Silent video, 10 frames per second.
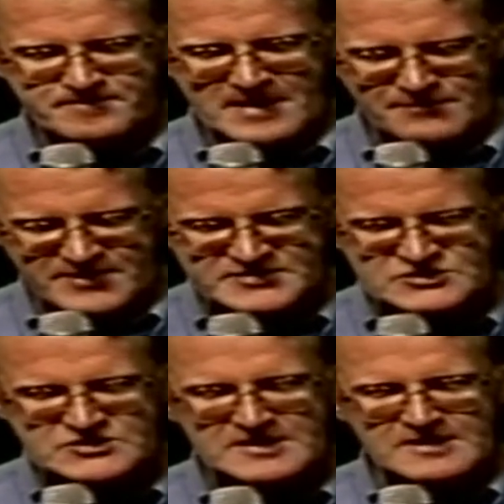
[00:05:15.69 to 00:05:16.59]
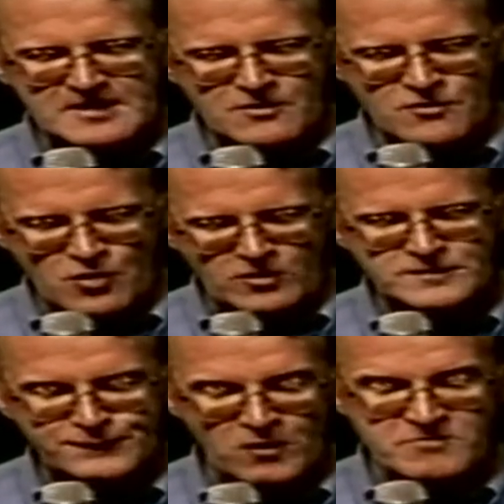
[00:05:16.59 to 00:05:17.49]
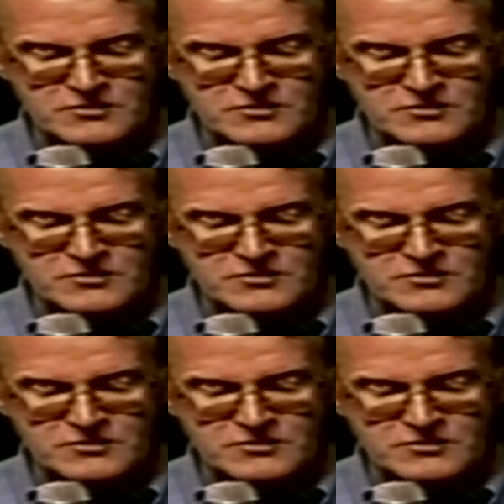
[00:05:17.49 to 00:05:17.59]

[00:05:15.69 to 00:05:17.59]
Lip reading: and this not from